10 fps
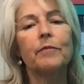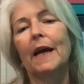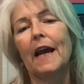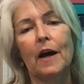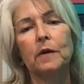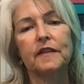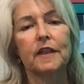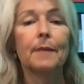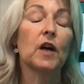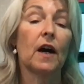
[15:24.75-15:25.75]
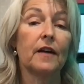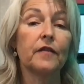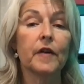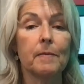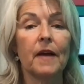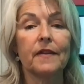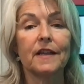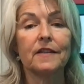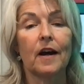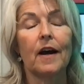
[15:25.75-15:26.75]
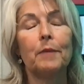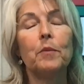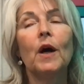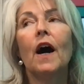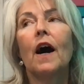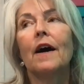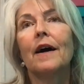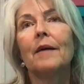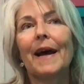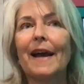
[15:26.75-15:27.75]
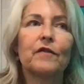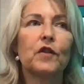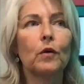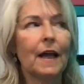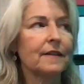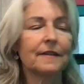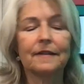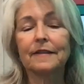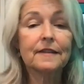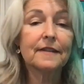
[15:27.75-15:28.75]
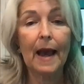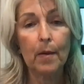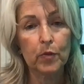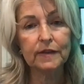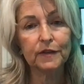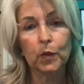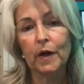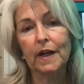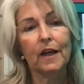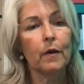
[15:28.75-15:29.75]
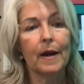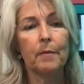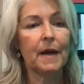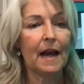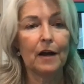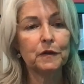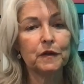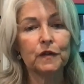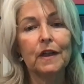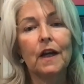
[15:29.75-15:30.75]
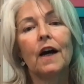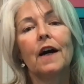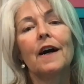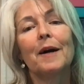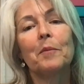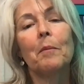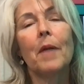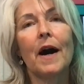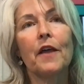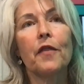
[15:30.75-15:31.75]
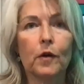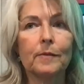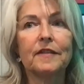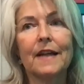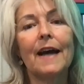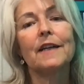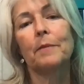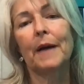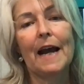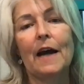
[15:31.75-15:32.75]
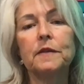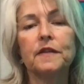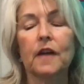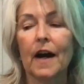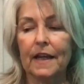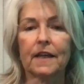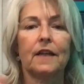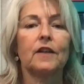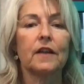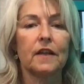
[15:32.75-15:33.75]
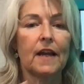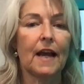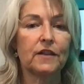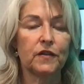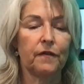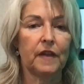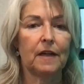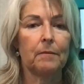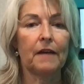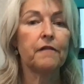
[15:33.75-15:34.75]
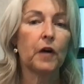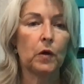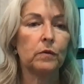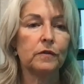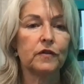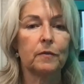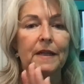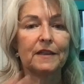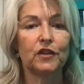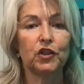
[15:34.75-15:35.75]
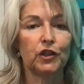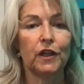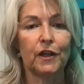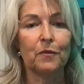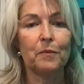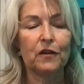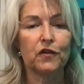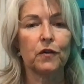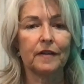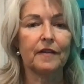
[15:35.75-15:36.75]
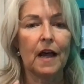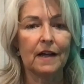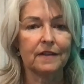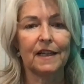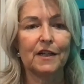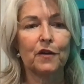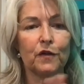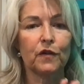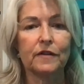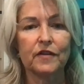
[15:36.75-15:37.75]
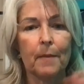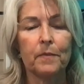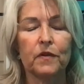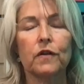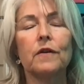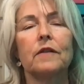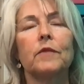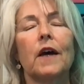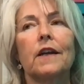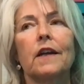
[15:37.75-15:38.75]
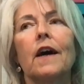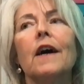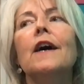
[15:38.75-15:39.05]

house and I'm gone for a month at a time, I have no less than 6 cameras working around my house. My thermostat in my house, I can connect via my phone to make sure it's locked in at a certain temperature and da da da.